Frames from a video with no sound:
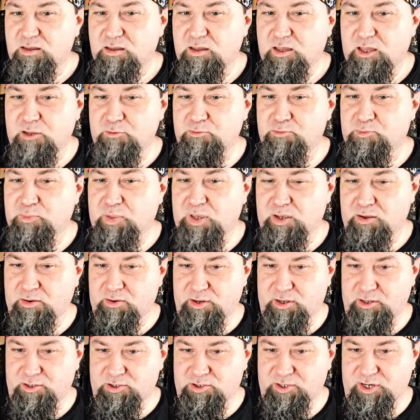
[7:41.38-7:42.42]

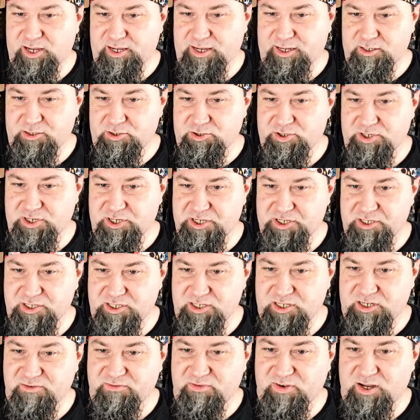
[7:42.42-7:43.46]
Imperial dragon tradition
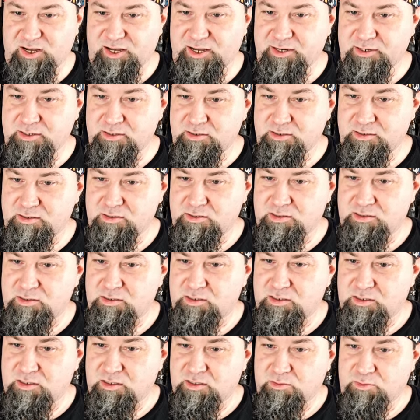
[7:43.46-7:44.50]
is divine.
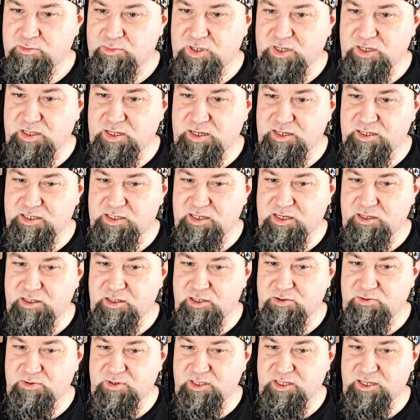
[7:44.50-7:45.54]
Bloodline skill
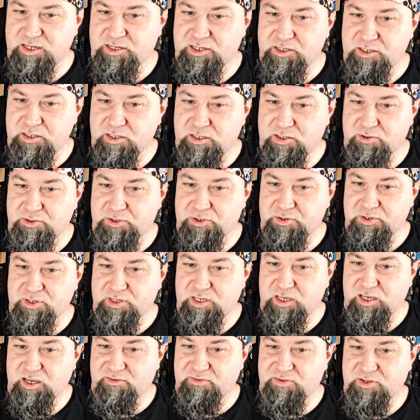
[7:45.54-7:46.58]
is religion. Sorcerer's
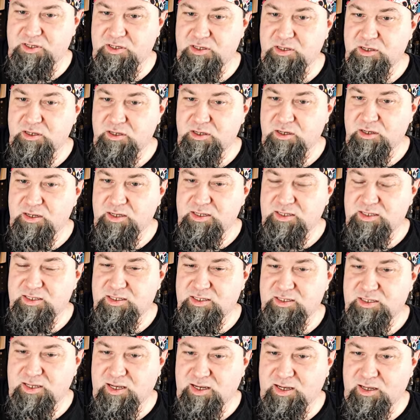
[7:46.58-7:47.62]
gifts,
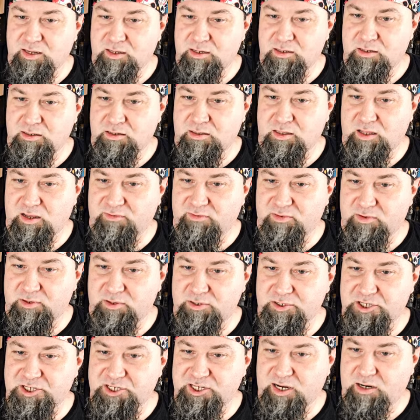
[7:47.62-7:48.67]
second
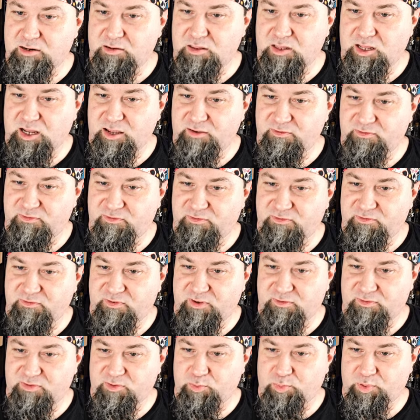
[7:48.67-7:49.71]
level share life.
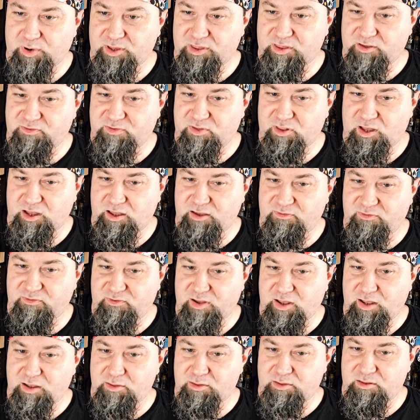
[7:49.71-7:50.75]
Fifth, breath of life.
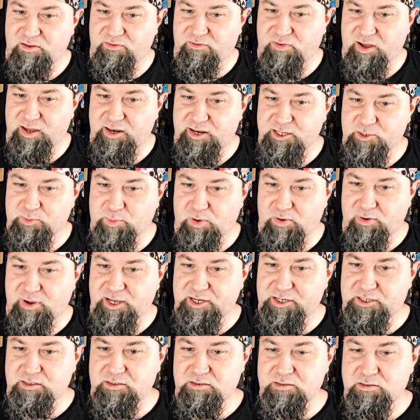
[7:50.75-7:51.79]
Eighth, divine
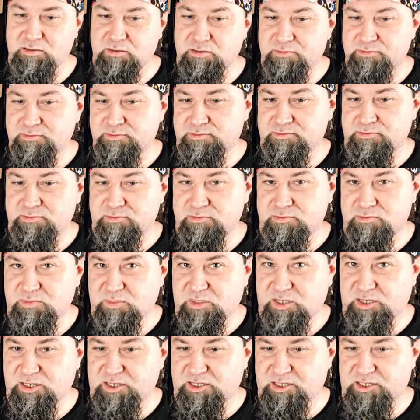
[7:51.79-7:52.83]
inspiration.
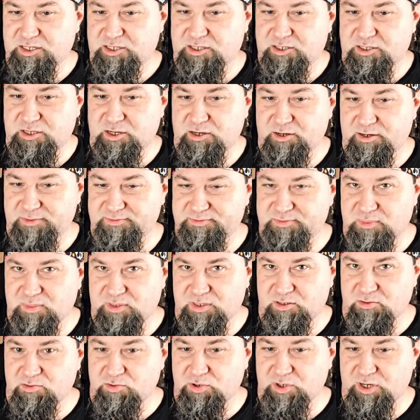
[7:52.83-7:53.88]
Because you're a
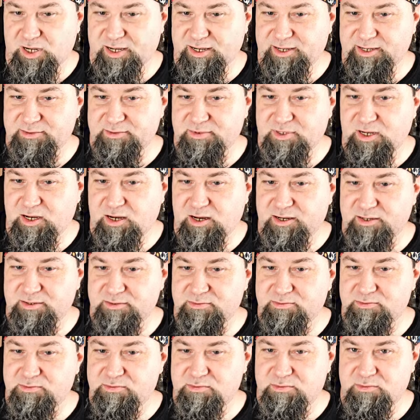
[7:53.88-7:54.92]
dragon
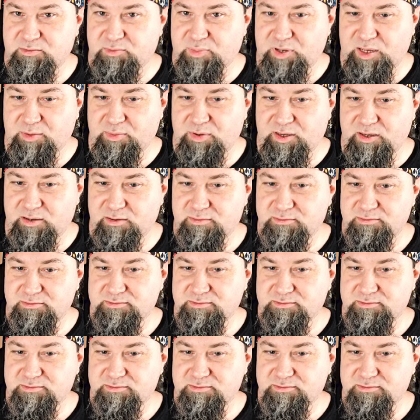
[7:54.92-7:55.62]
god, baby.